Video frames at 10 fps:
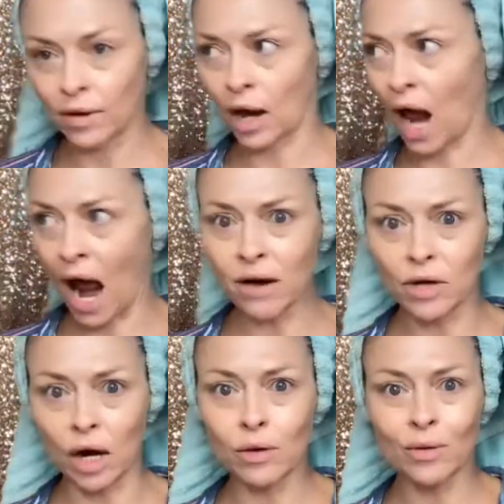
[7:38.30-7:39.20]
I don't
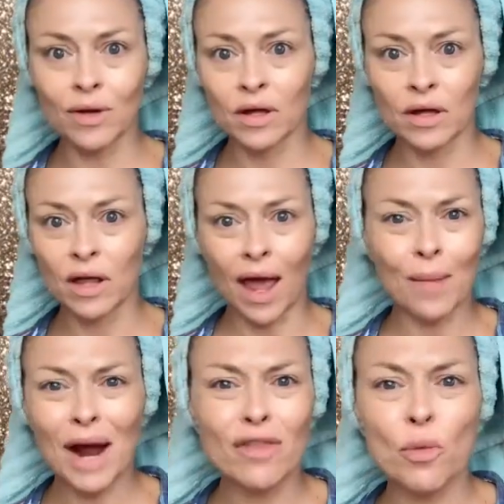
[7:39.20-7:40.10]
know,
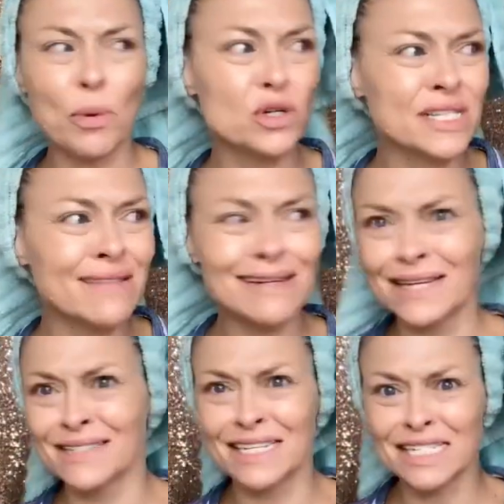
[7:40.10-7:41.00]
am I the person that
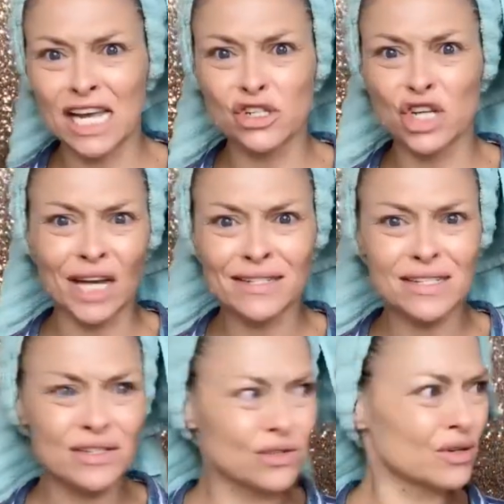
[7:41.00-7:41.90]
doesn't take
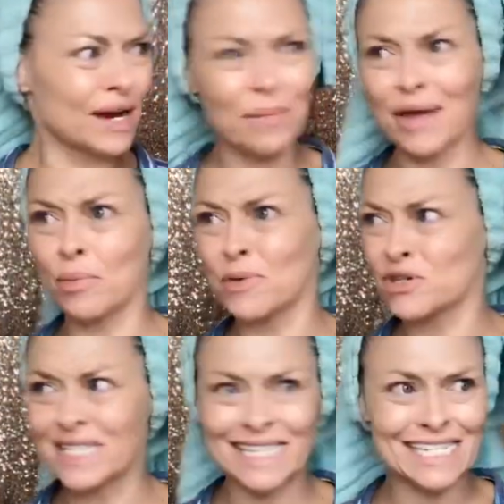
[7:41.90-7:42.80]
chances, or am I the
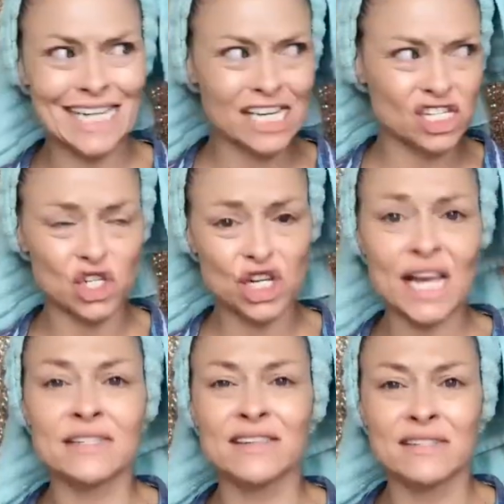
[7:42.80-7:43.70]
person that takes a
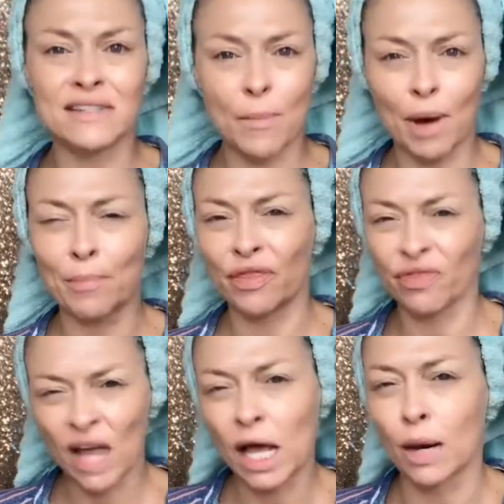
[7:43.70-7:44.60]
chance on something I've been
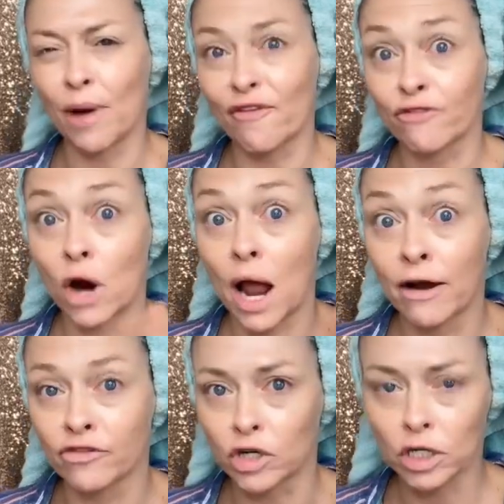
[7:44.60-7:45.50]
thinking about
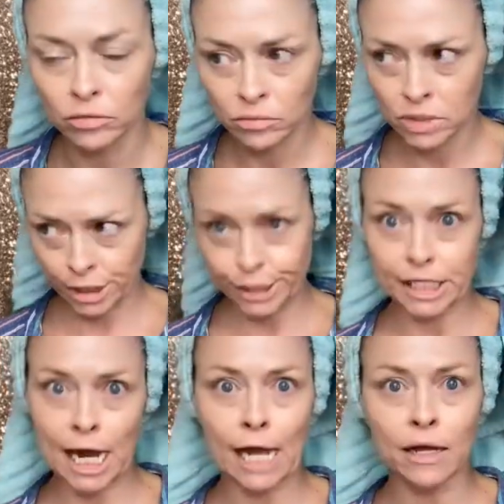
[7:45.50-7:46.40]
forever
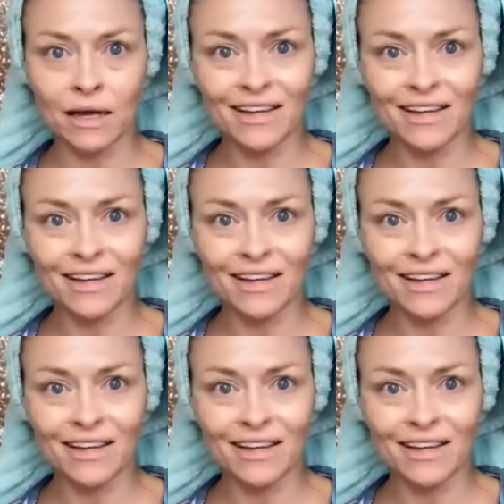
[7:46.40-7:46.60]
today?